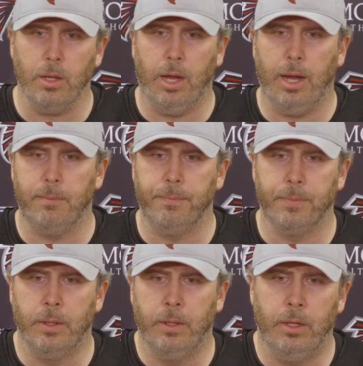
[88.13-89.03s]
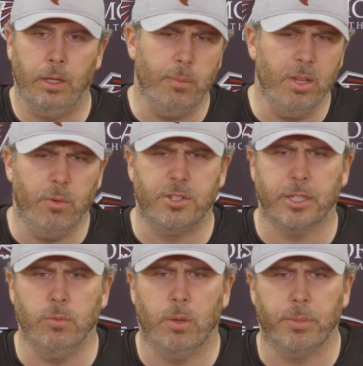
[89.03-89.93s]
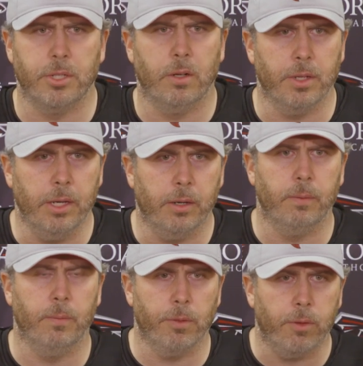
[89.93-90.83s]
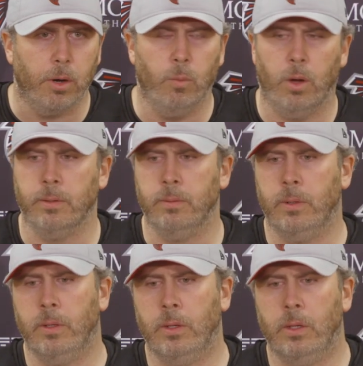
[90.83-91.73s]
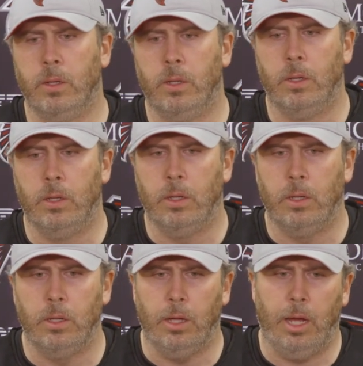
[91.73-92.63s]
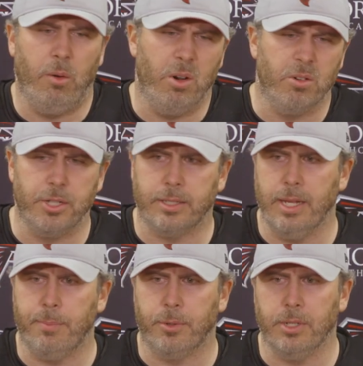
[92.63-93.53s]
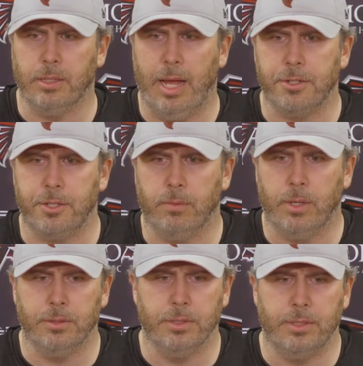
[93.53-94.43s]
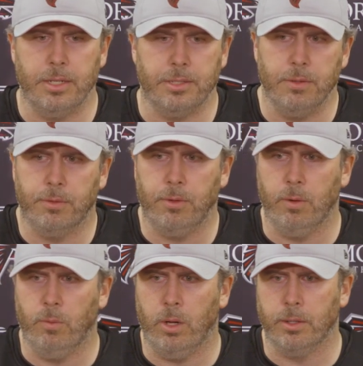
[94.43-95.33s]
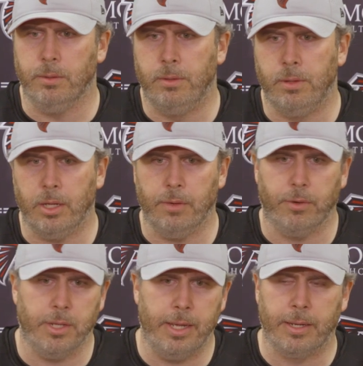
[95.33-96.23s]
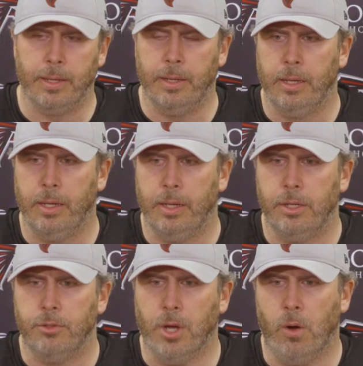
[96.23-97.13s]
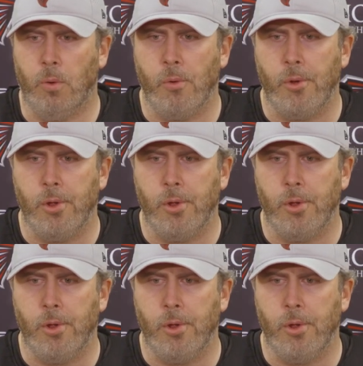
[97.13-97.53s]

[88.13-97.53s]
Um, I believe we were 61% on the year on third and one. Uh, we were 68% last year when I was in Tennessee on third and one, give or take. So